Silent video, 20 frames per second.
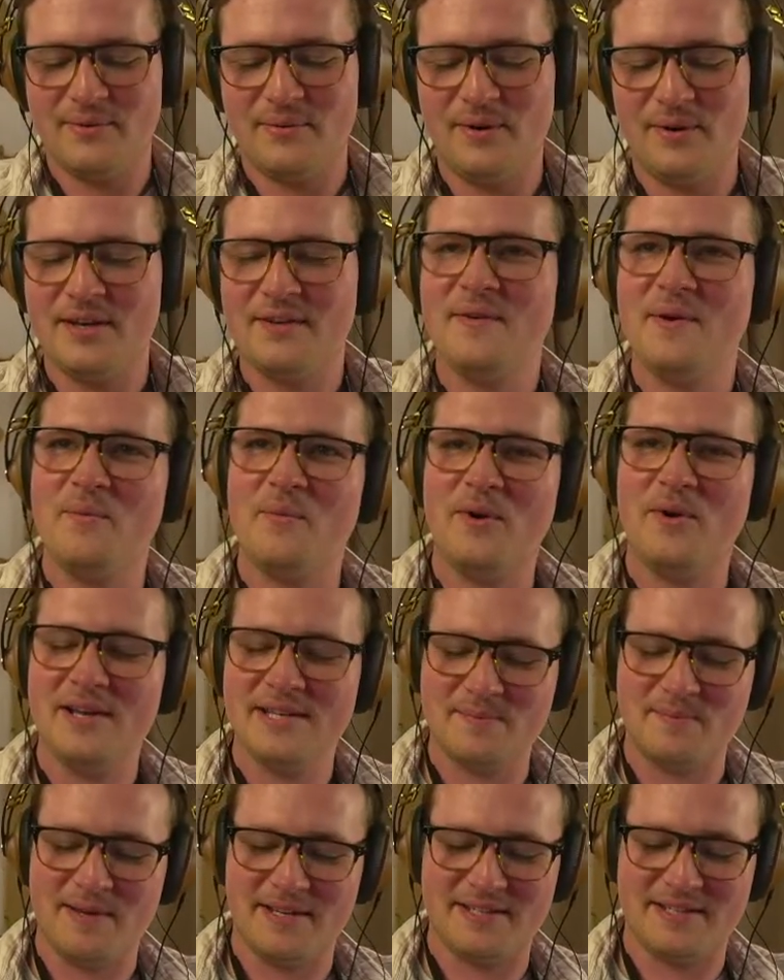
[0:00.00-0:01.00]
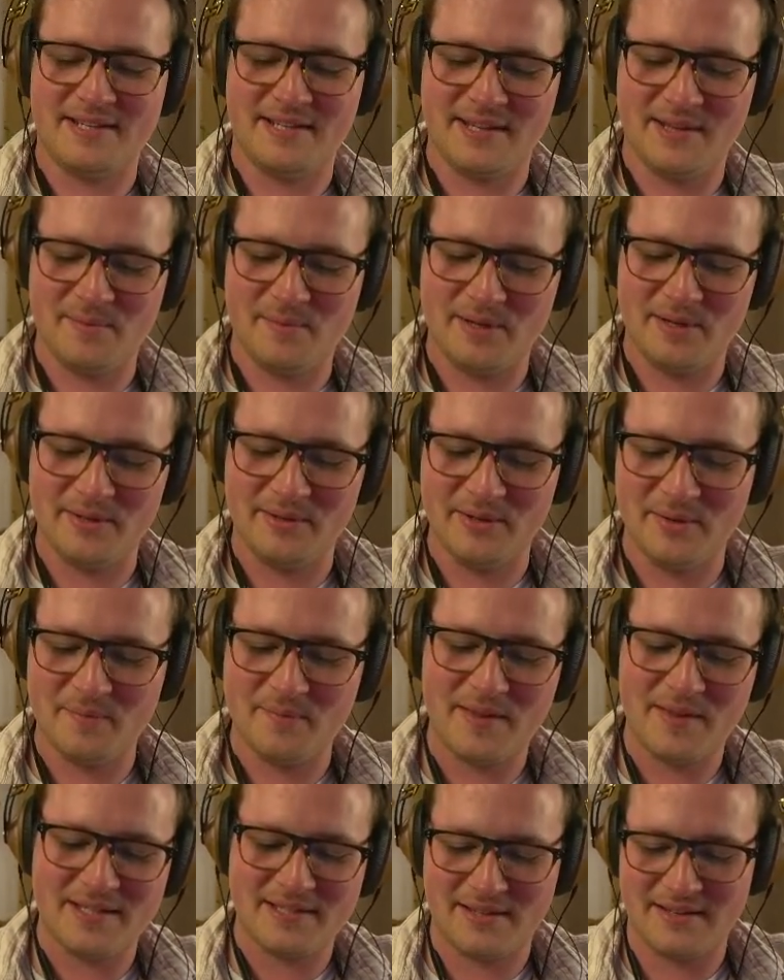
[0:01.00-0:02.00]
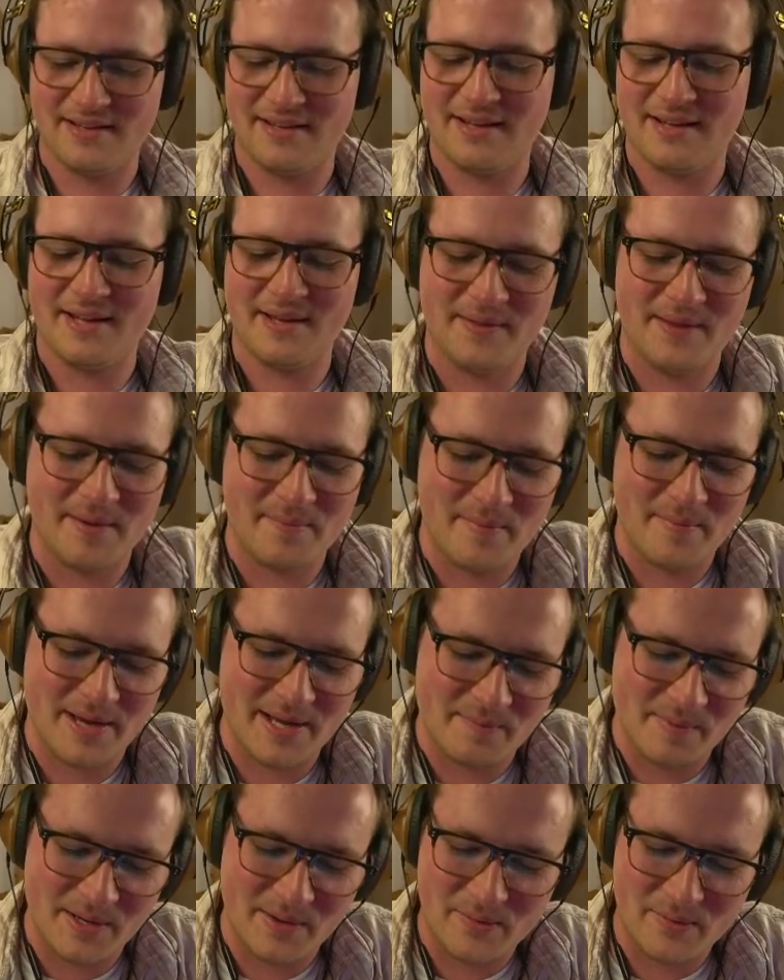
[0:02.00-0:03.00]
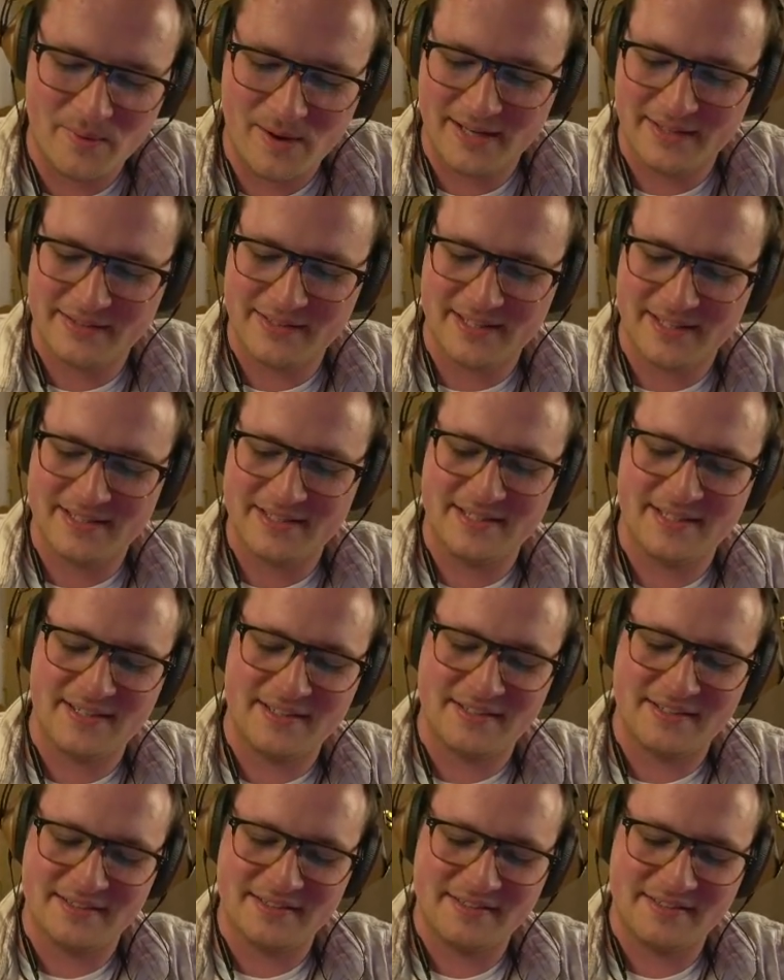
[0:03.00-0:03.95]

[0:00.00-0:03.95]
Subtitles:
if it was missing in the middle loop? That might be a wild idea.